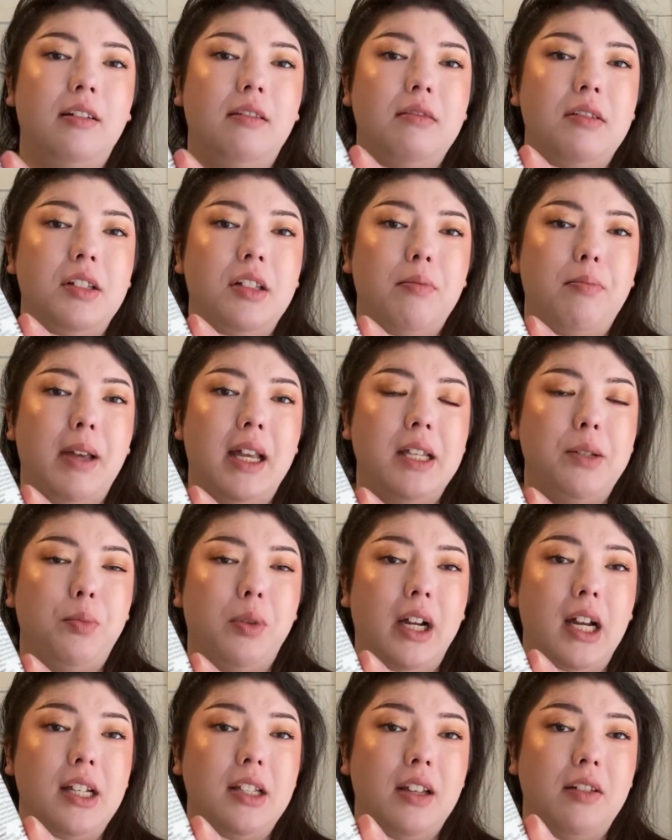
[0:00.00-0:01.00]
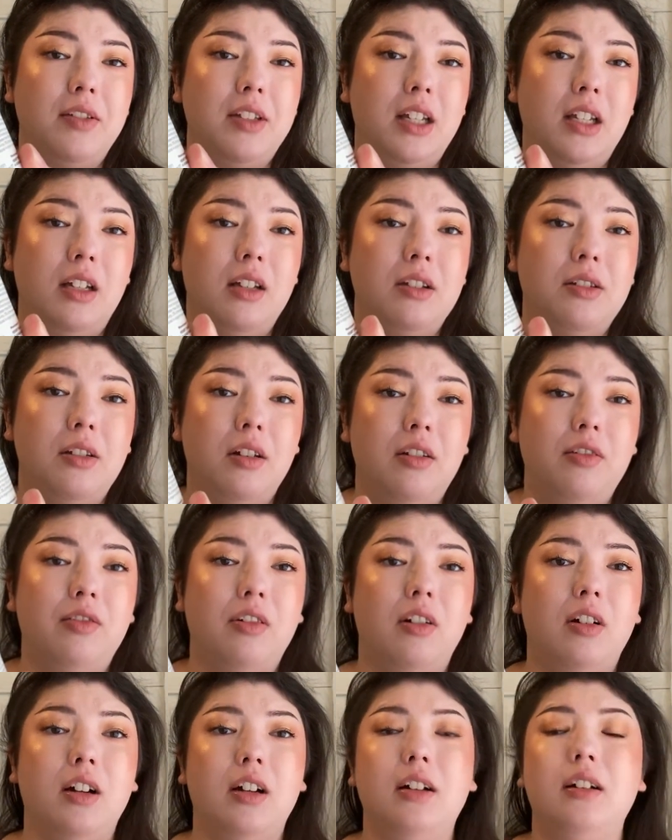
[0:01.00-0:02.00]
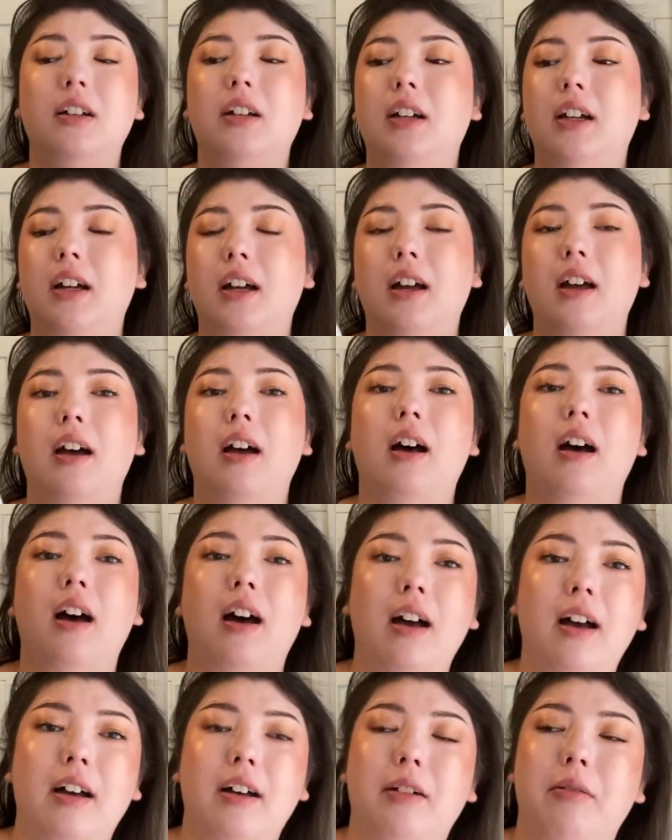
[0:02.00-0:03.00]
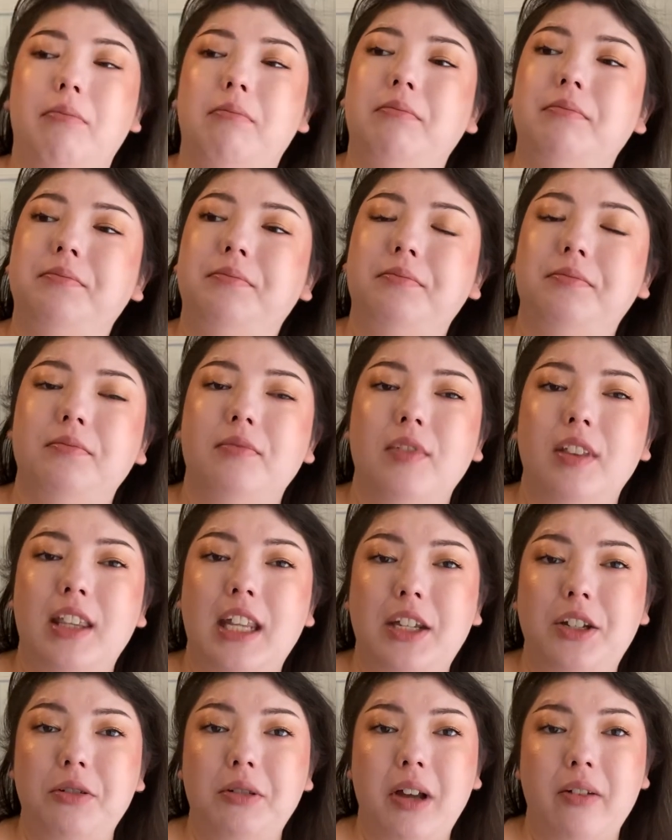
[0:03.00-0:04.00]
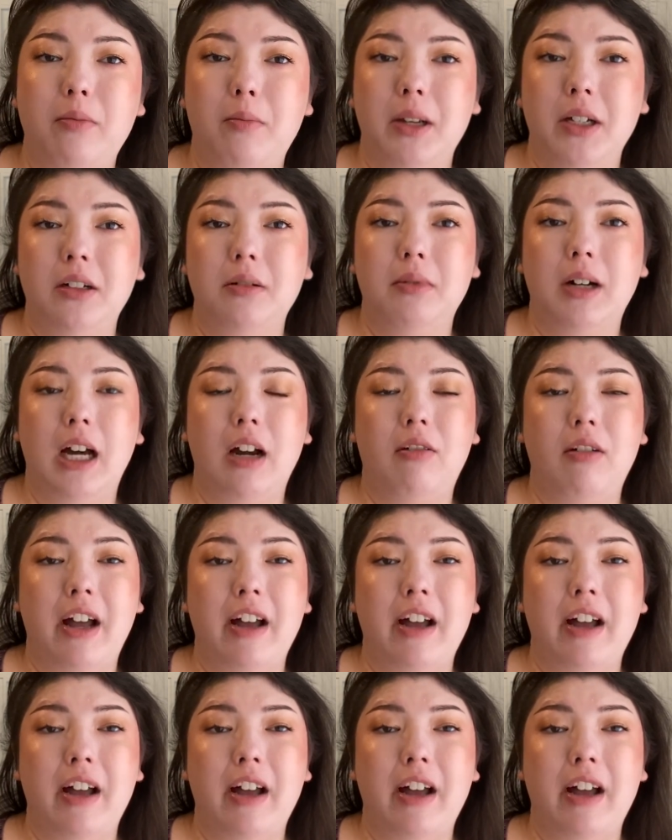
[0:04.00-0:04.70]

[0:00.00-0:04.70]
It's the best price I've seen it so far. They do have a bigger bottle.